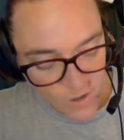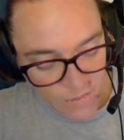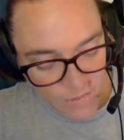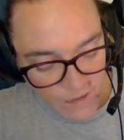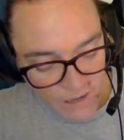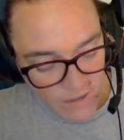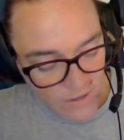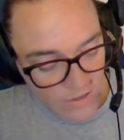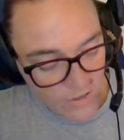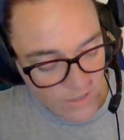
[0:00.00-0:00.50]

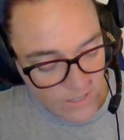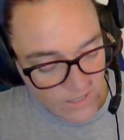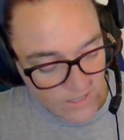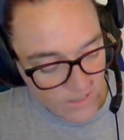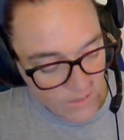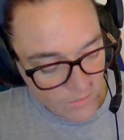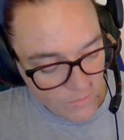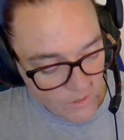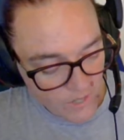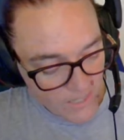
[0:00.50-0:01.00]
powdering
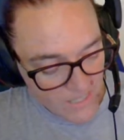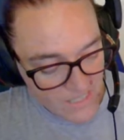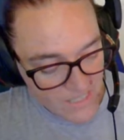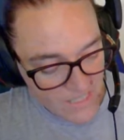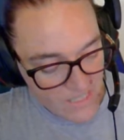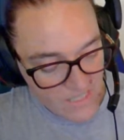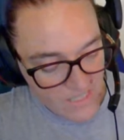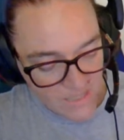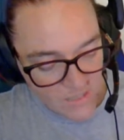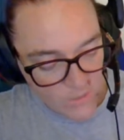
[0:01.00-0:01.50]
their
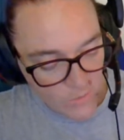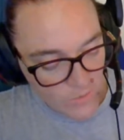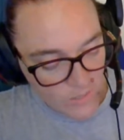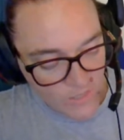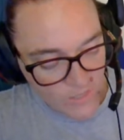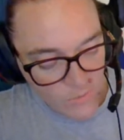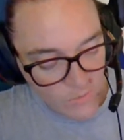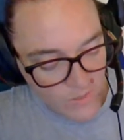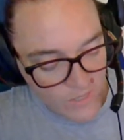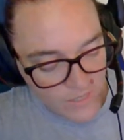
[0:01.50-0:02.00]
branches and the
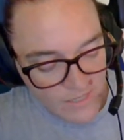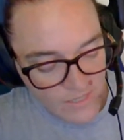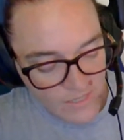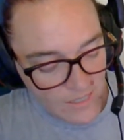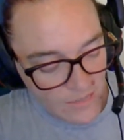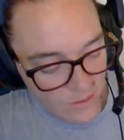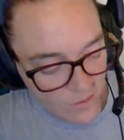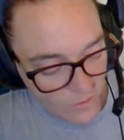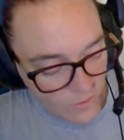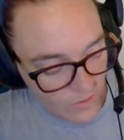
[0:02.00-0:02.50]
wind
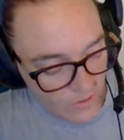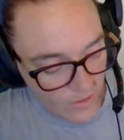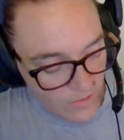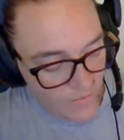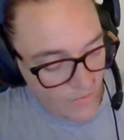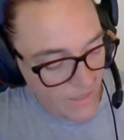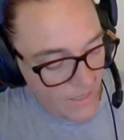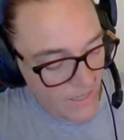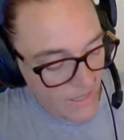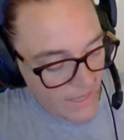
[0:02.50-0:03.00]
whistling through them.